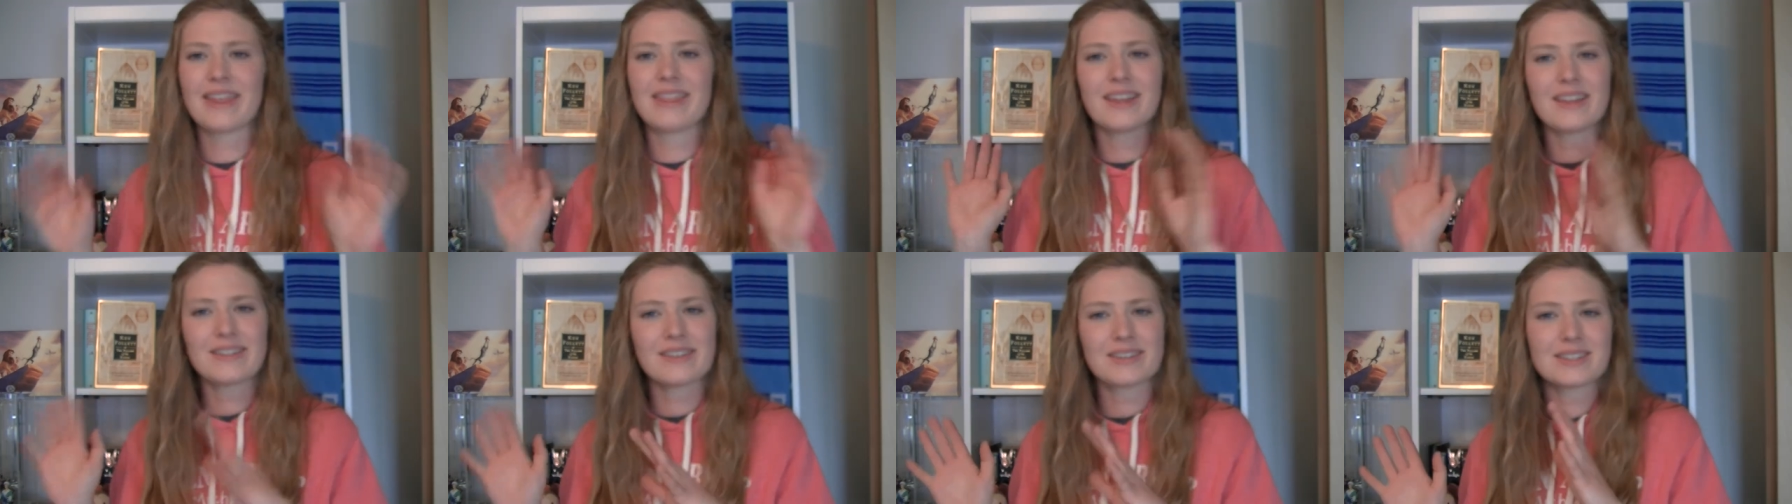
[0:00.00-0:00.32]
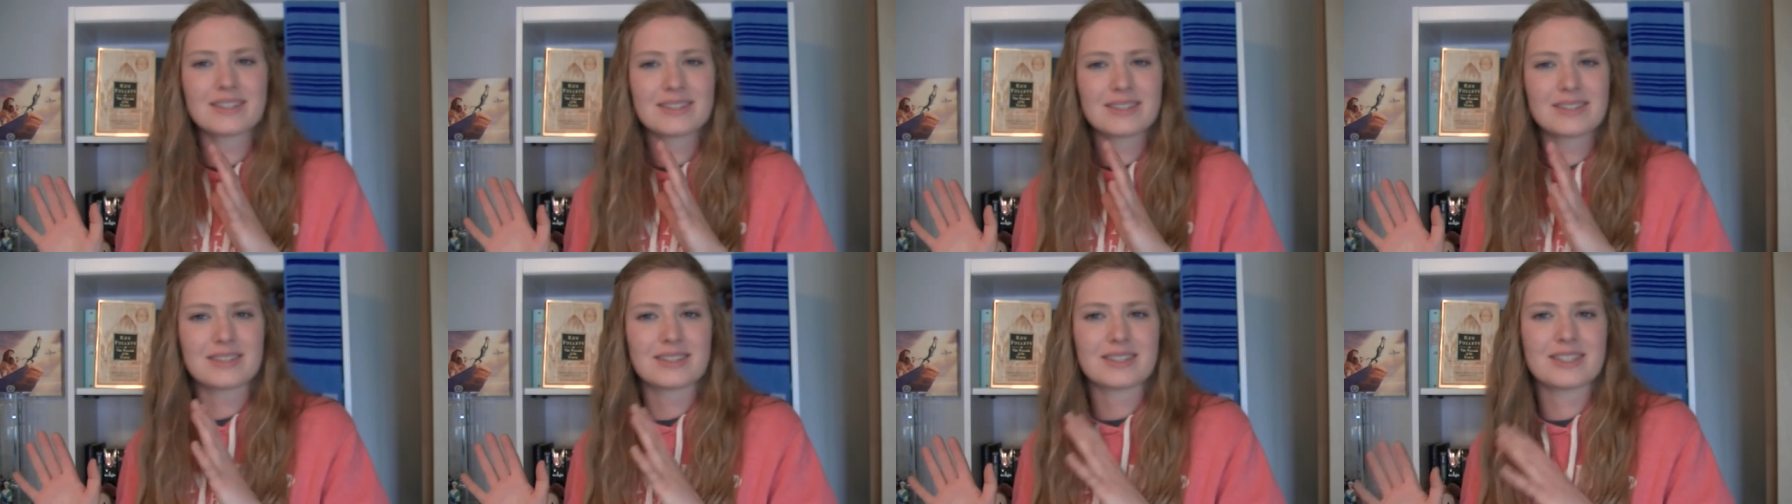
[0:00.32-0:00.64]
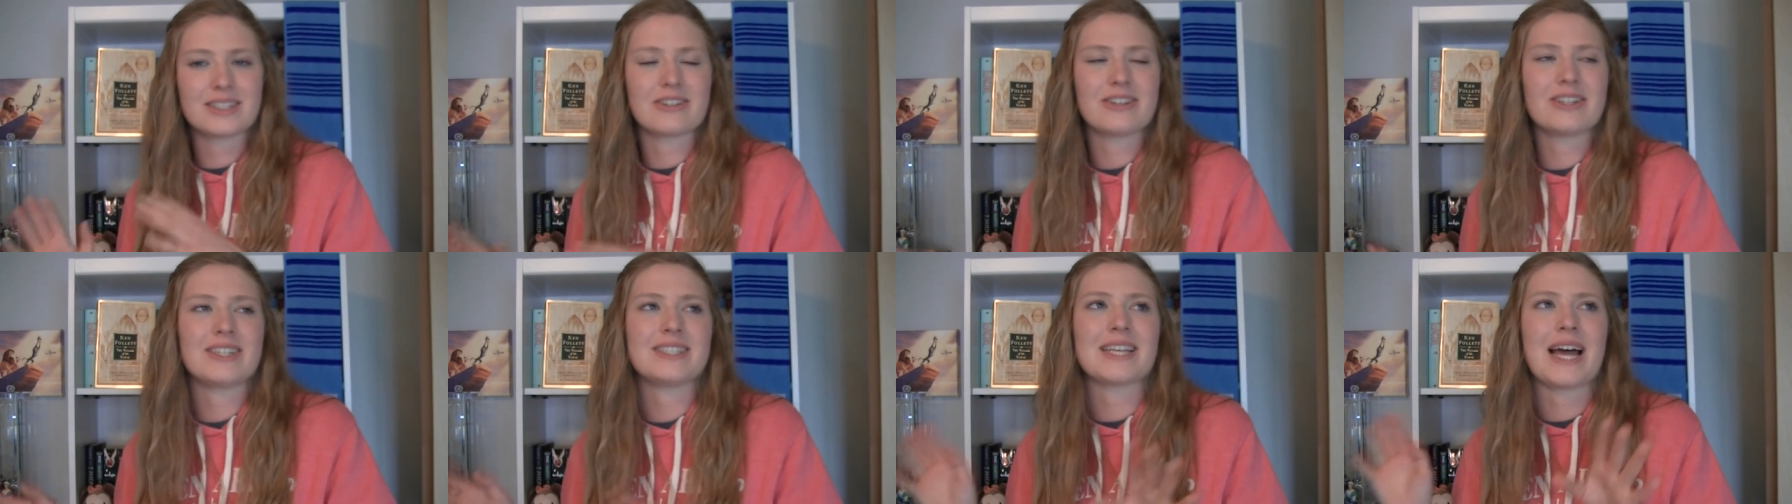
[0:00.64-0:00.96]
I think this is a
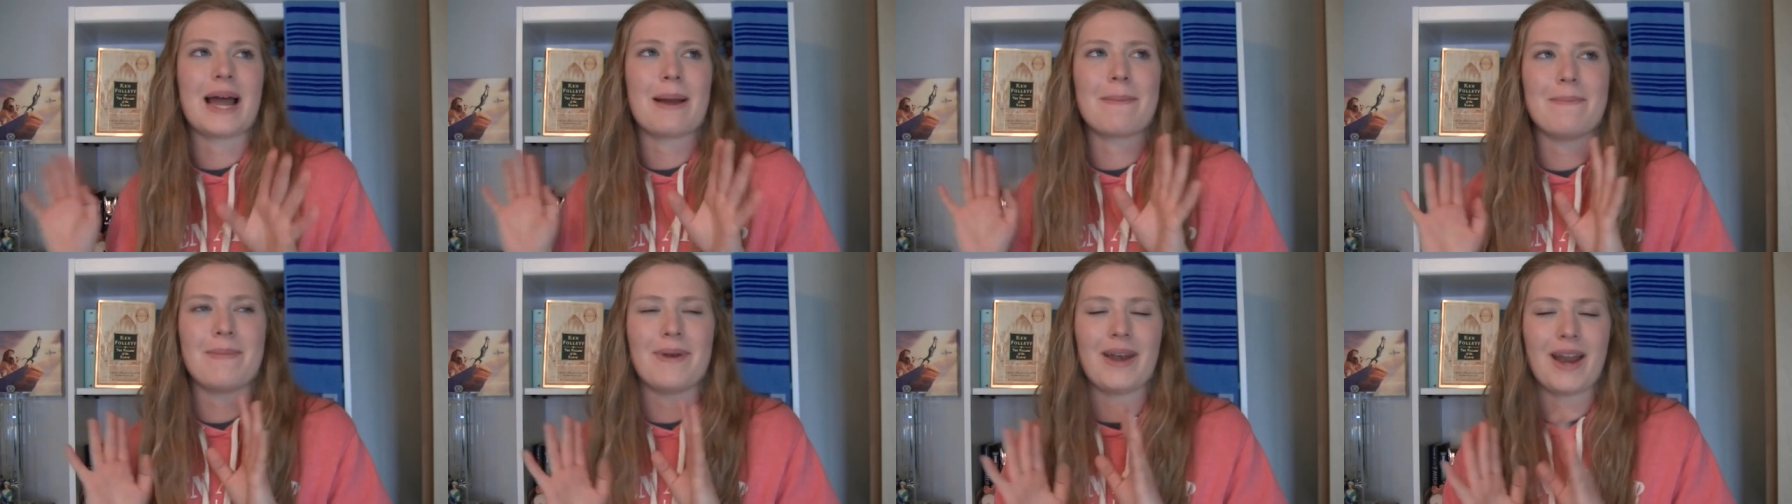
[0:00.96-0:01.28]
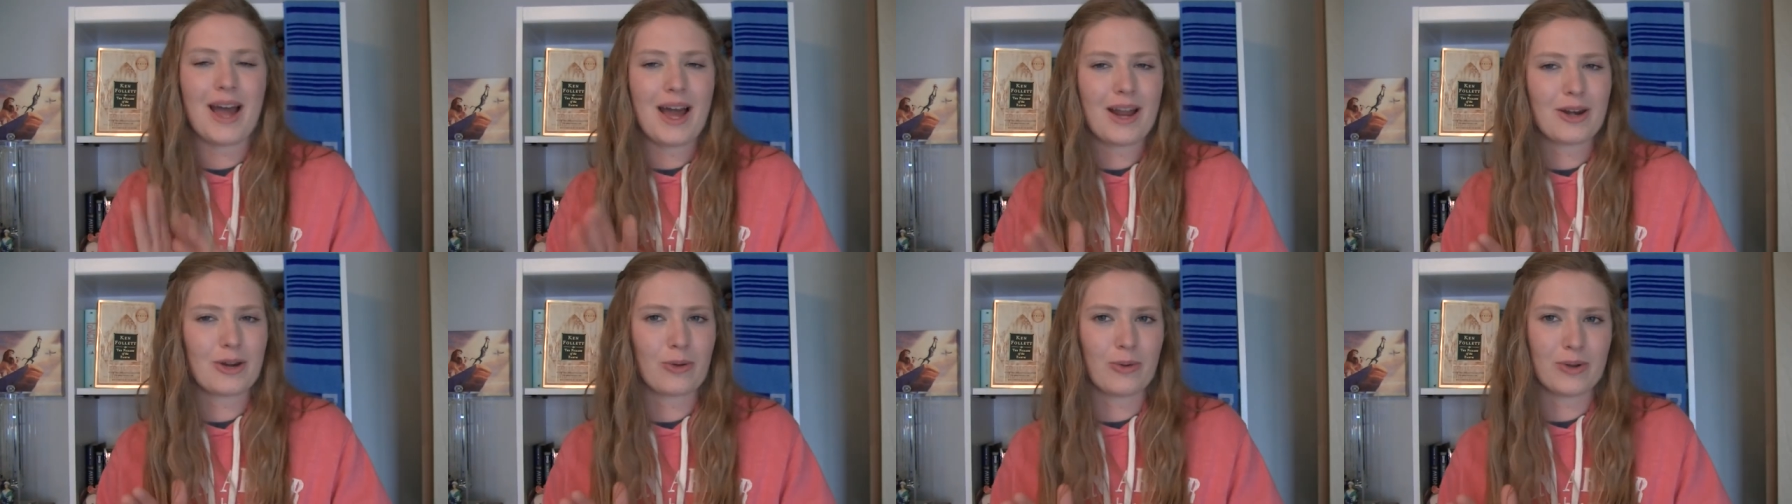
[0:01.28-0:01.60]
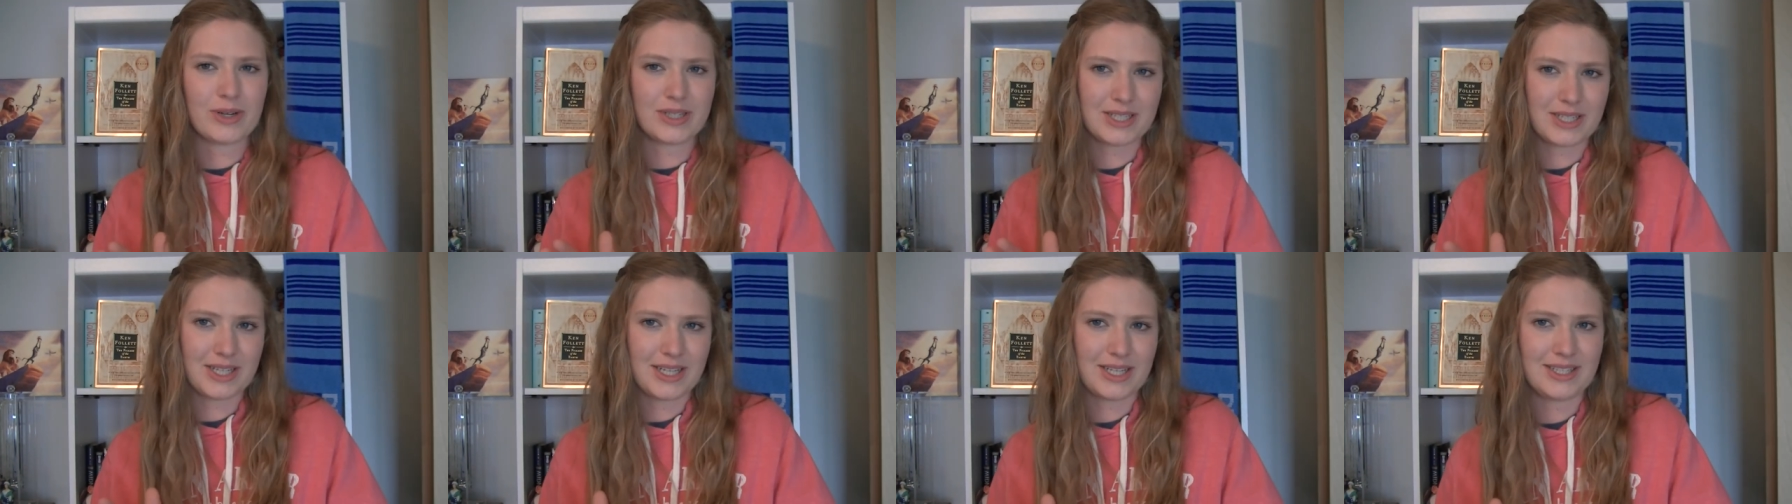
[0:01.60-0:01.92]
series I'm not
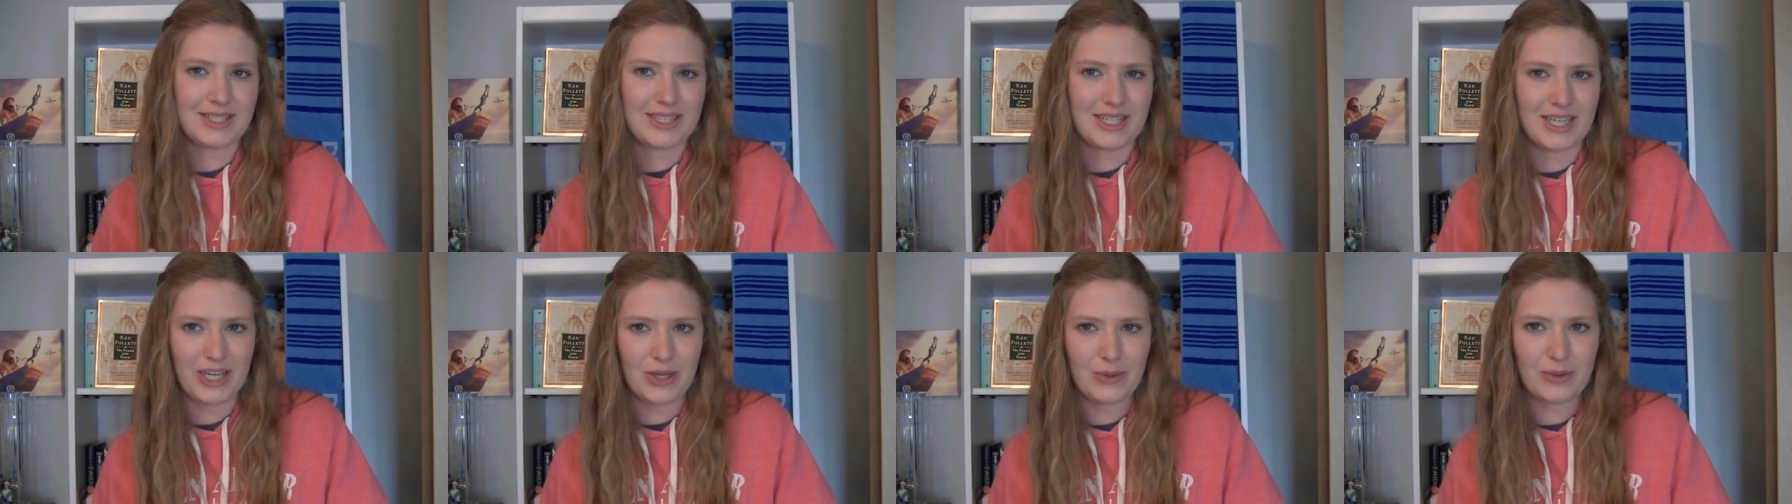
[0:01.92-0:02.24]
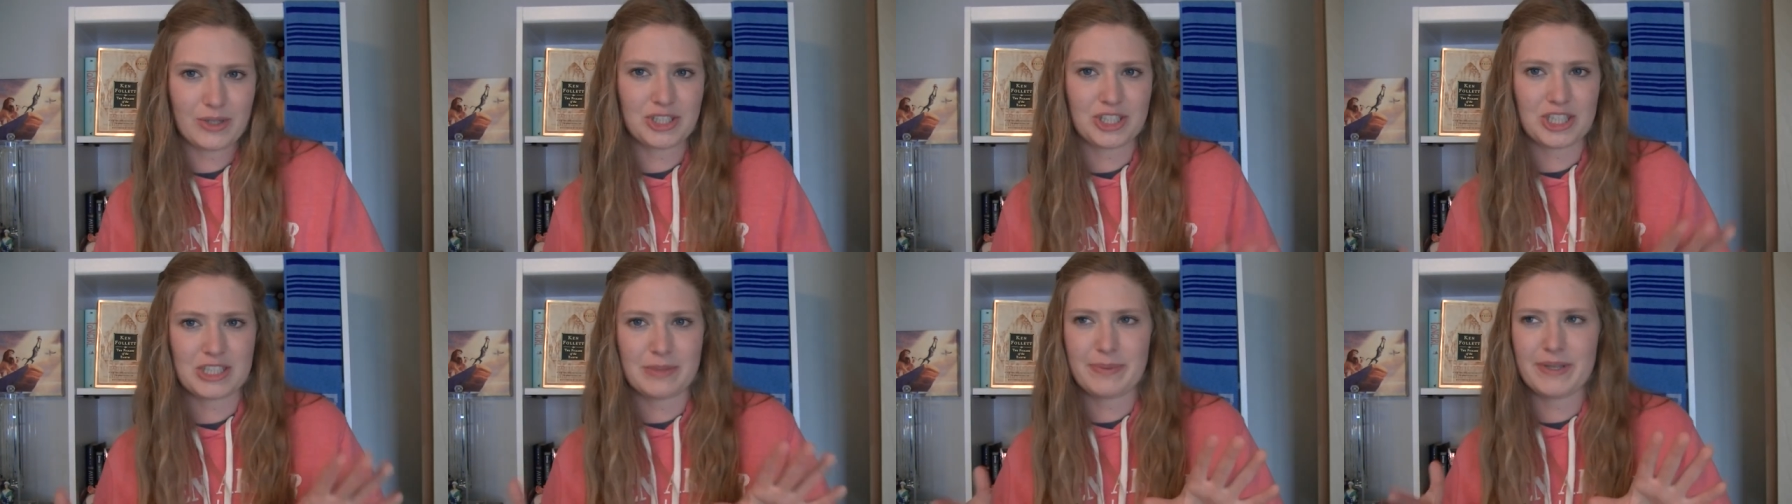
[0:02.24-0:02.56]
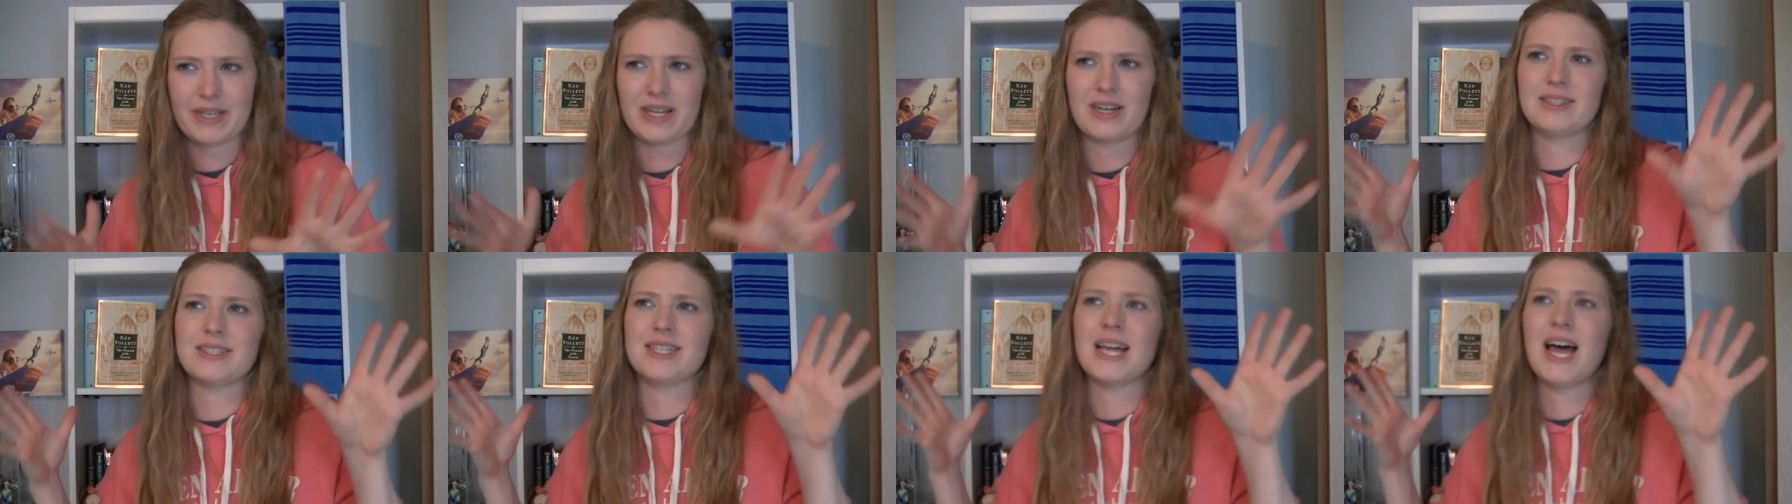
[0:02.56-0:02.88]
going to continue it, just
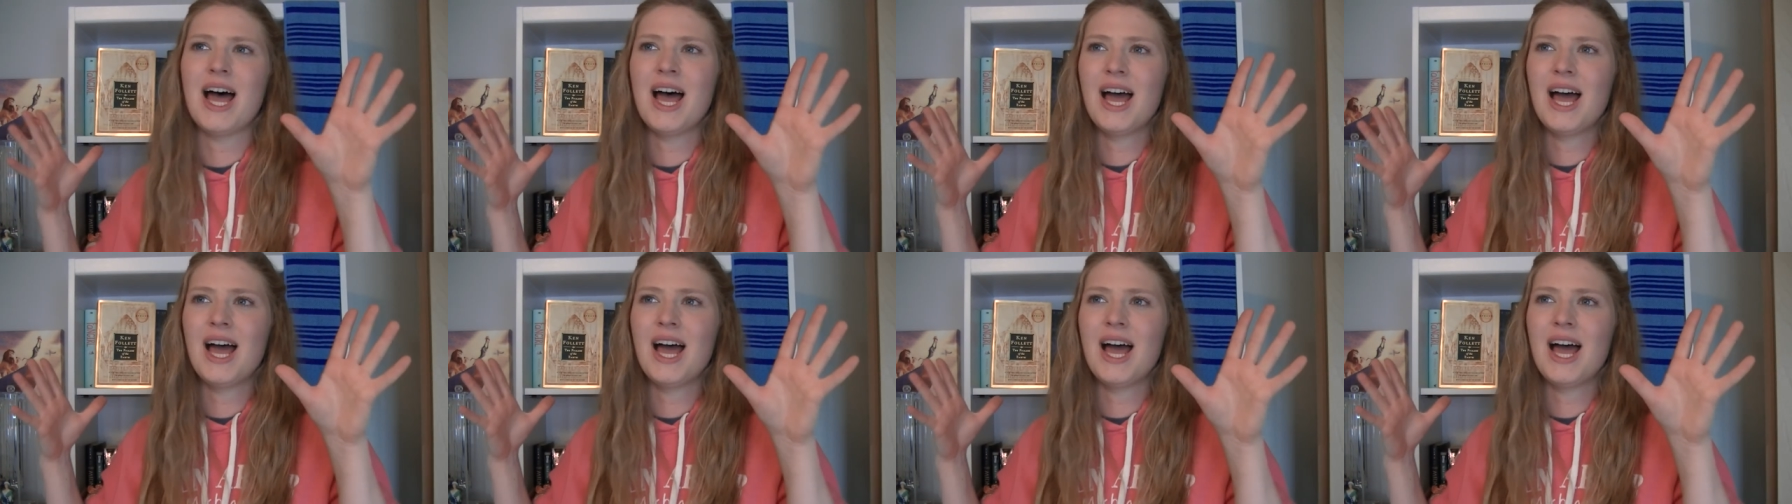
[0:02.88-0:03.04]
because